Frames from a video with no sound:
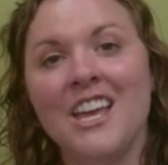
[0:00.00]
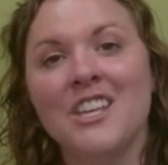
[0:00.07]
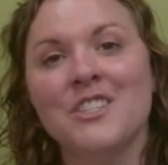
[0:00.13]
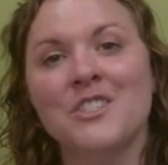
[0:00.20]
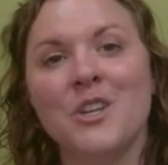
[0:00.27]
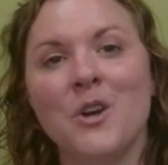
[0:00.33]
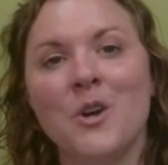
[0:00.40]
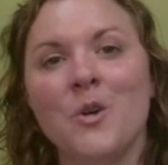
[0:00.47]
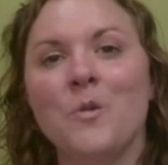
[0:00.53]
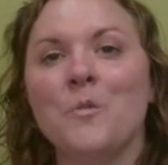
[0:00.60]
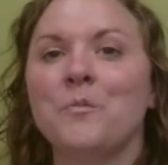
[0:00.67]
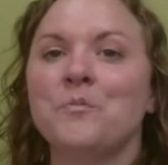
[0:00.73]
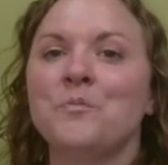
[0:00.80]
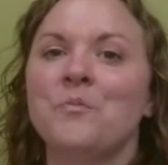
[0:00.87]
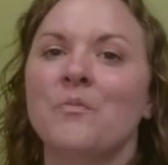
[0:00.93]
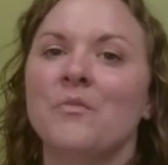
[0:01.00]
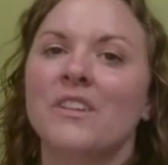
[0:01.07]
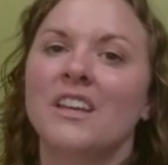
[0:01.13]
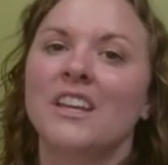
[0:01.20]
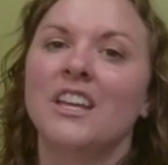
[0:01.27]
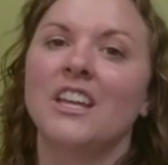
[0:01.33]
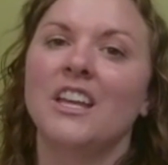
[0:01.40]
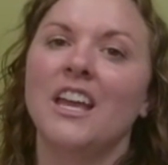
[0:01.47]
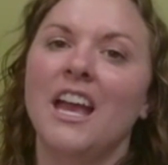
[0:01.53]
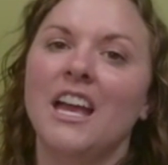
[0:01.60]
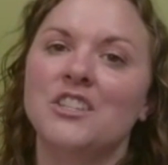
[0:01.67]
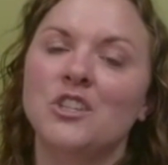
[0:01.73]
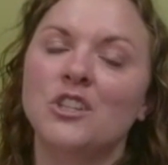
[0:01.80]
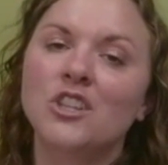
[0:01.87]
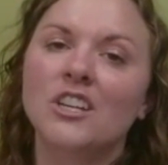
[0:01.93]
So
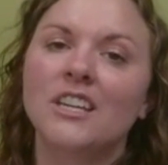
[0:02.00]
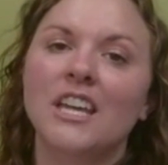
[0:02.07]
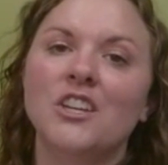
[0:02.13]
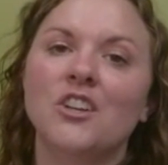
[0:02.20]
as you look at